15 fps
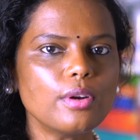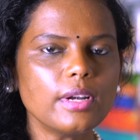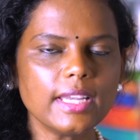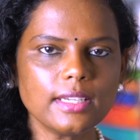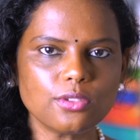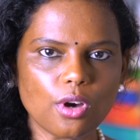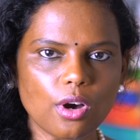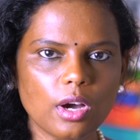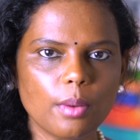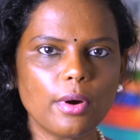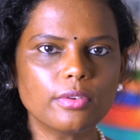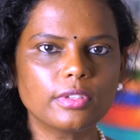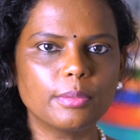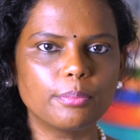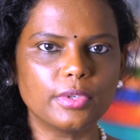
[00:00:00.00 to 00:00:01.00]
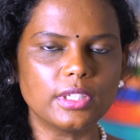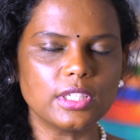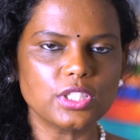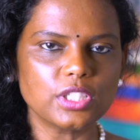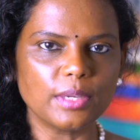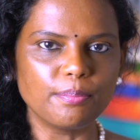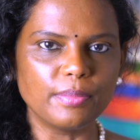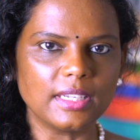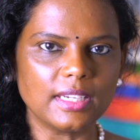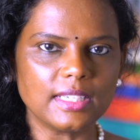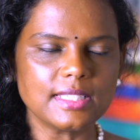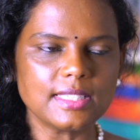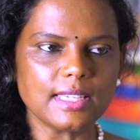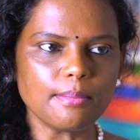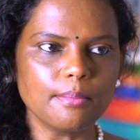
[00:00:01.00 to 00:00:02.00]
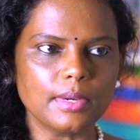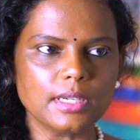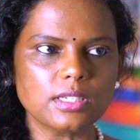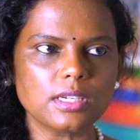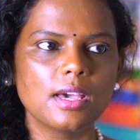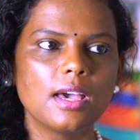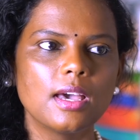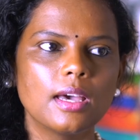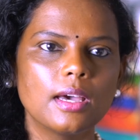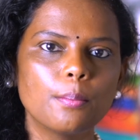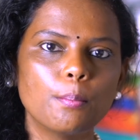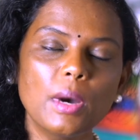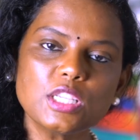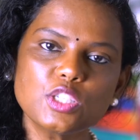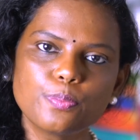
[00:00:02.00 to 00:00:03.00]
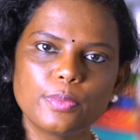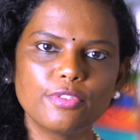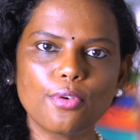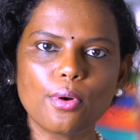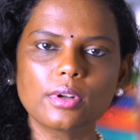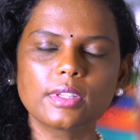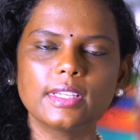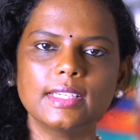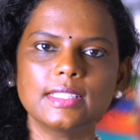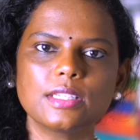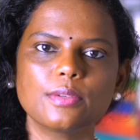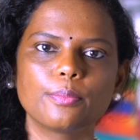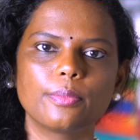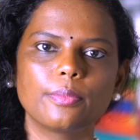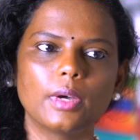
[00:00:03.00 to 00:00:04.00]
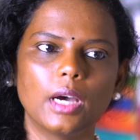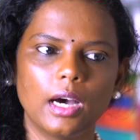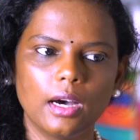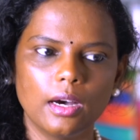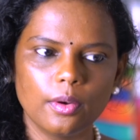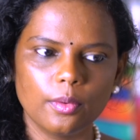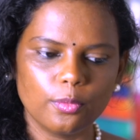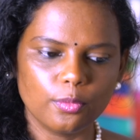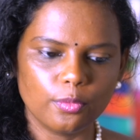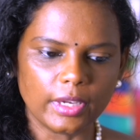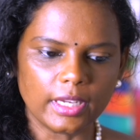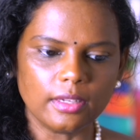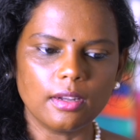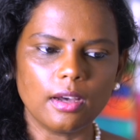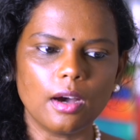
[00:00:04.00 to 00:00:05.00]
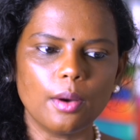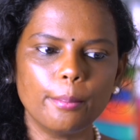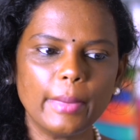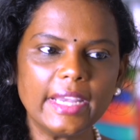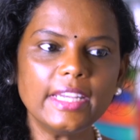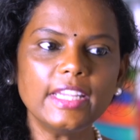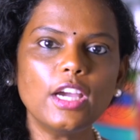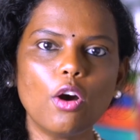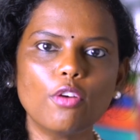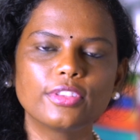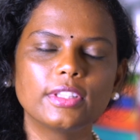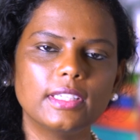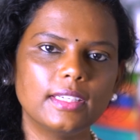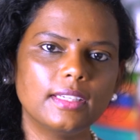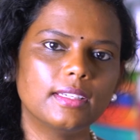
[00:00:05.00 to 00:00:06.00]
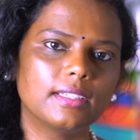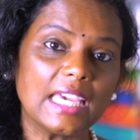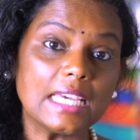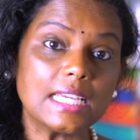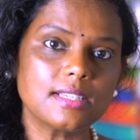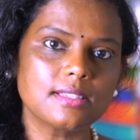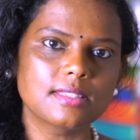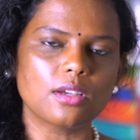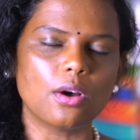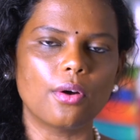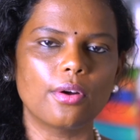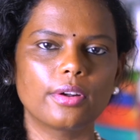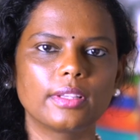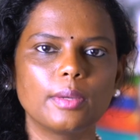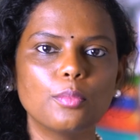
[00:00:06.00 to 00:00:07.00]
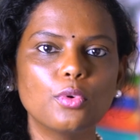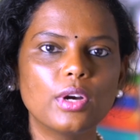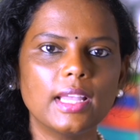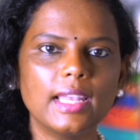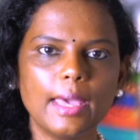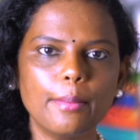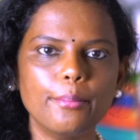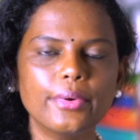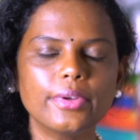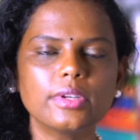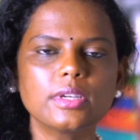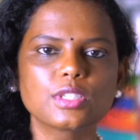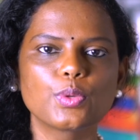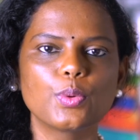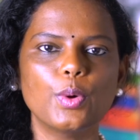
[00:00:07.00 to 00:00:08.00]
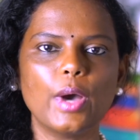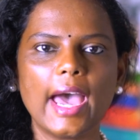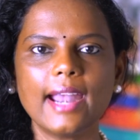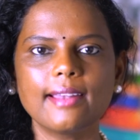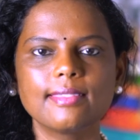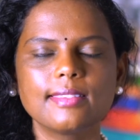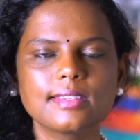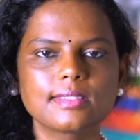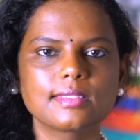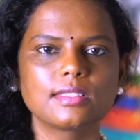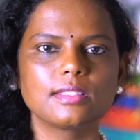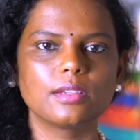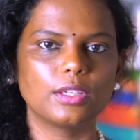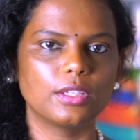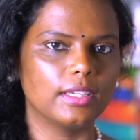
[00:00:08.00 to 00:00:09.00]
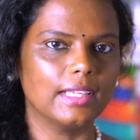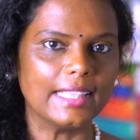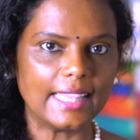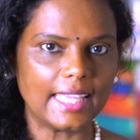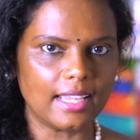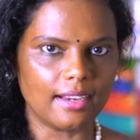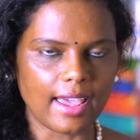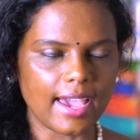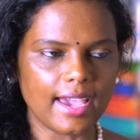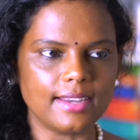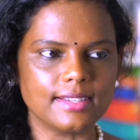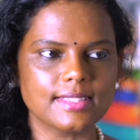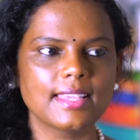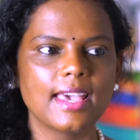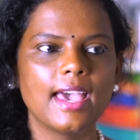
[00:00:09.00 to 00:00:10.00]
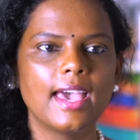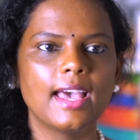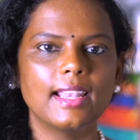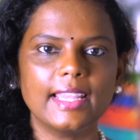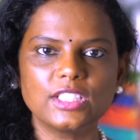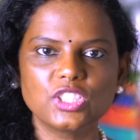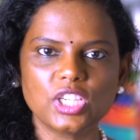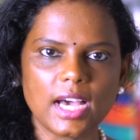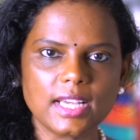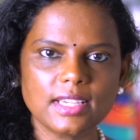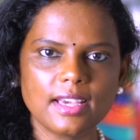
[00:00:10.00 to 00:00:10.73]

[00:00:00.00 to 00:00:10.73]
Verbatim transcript: only talk about the British imperialism but much before that, uh, when uh, many of the kings or the Mughal emperors who had this in their hands, like Shah